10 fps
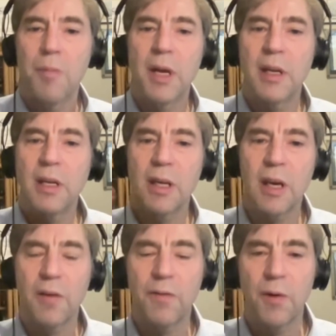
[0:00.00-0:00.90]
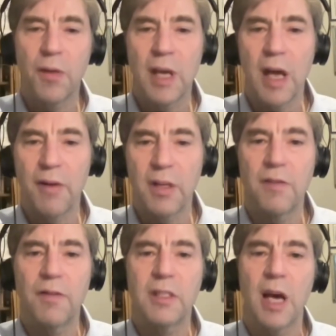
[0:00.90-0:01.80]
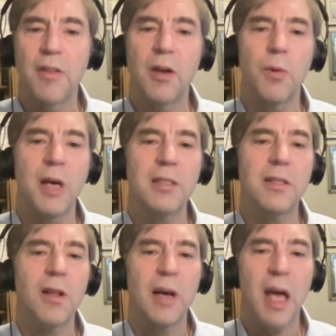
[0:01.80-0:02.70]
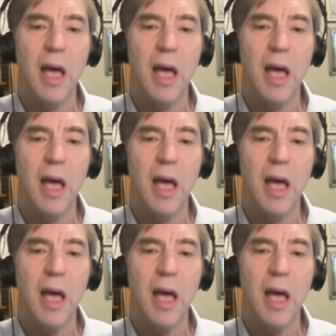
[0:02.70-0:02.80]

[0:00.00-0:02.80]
but it doesn't account for the evidence of design that arises long